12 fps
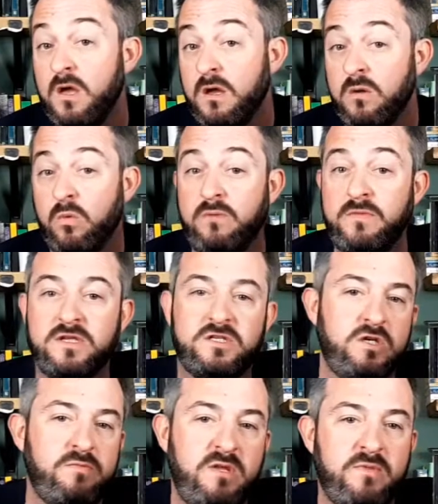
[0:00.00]
What makes
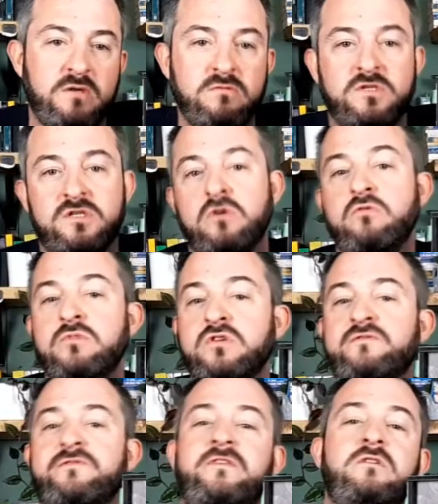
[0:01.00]
Too Many Bones so much
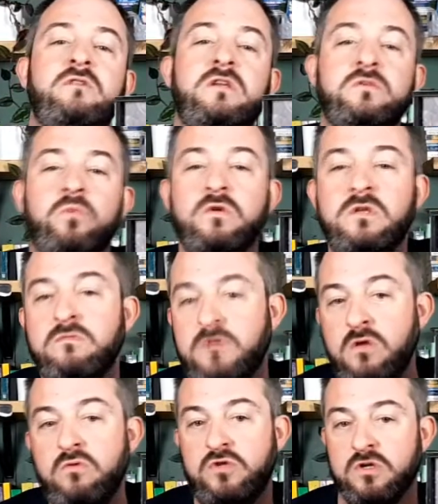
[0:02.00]
fun is what you
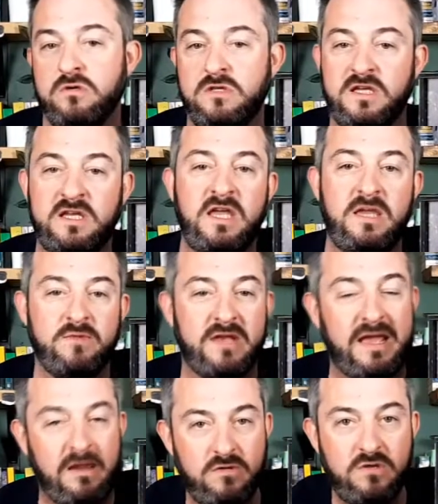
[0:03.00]
do during the game and
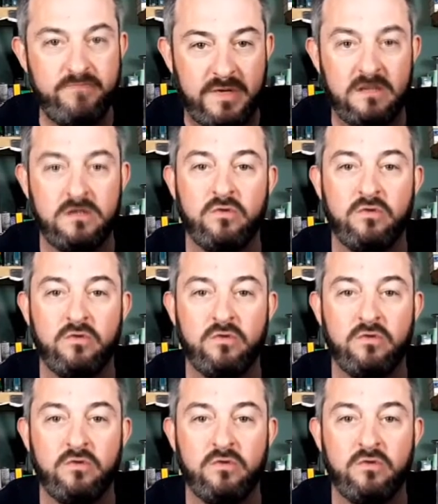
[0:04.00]
how you build your